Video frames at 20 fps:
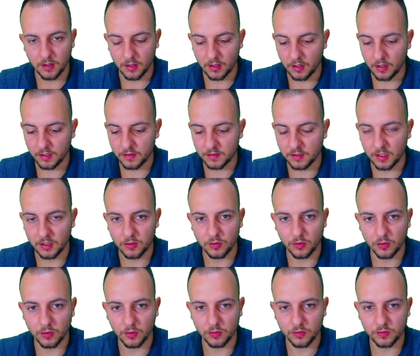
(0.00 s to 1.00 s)
Let's say
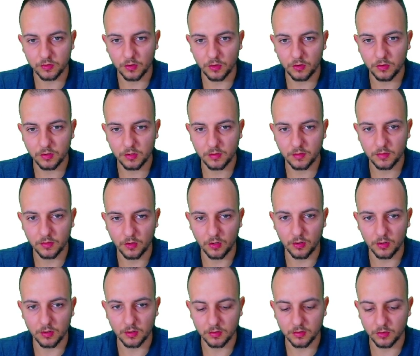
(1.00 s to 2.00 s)
total sold
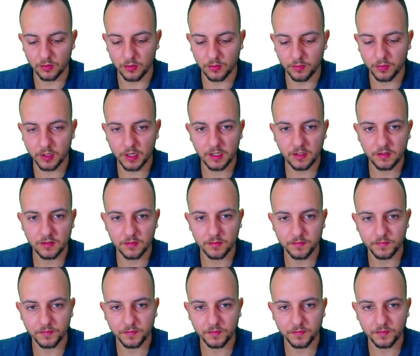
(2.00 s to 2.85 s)
or total price